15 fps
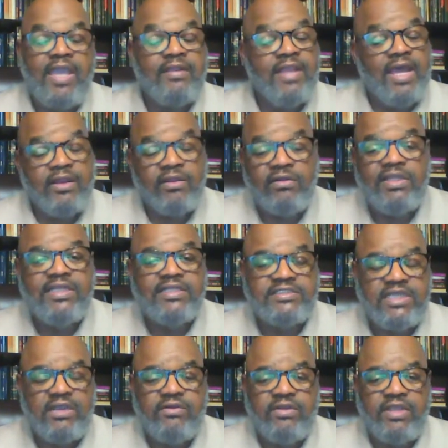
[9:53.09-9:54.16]
and not
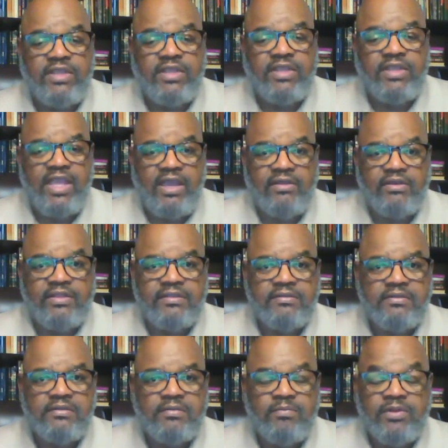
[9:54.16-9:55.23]
only in Tarrant County,
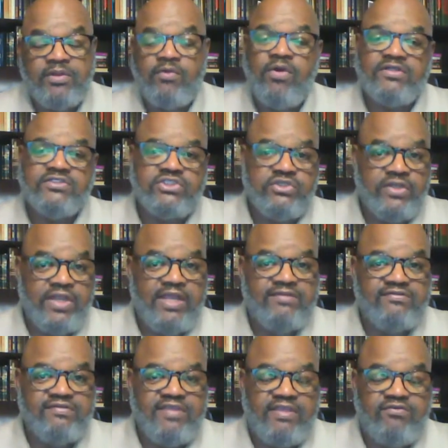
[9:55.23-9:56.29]
but across the
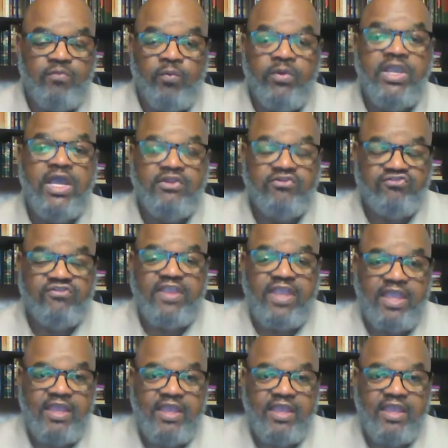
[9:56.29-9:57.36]
United States. We
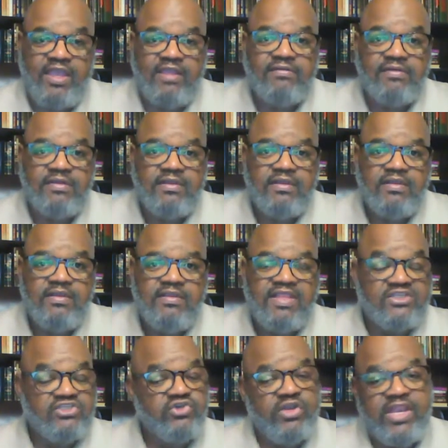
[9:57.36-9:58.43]
understand
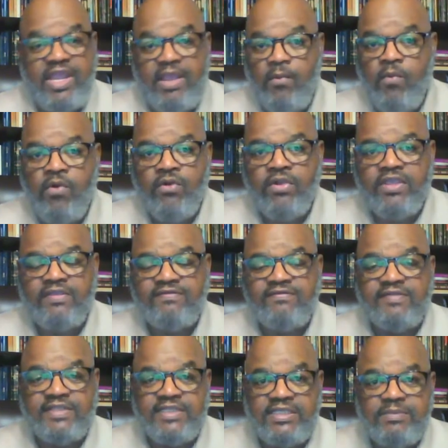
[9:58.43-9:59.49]
that your network
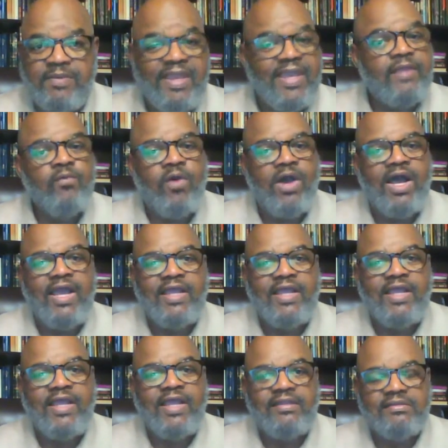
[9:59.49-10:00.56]
is deep and
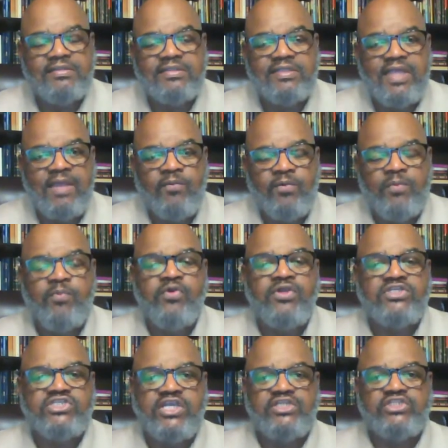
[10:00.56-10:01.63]
wide. And we
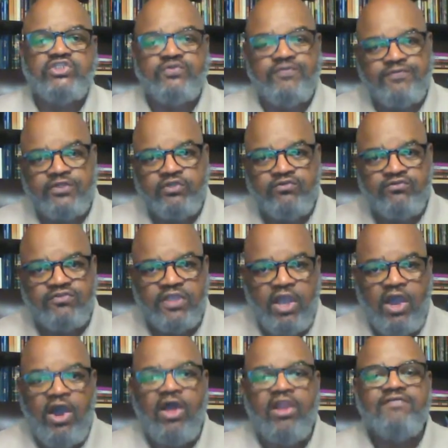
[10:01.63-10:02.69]
appreciate you for
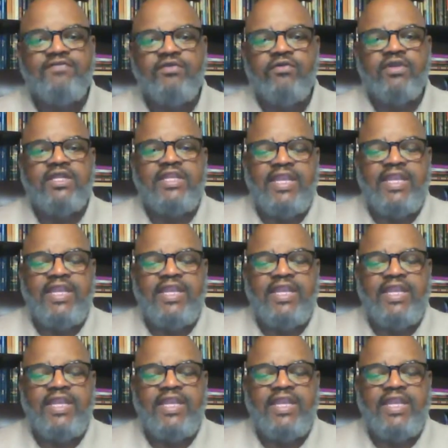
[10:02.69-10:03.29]
using all of your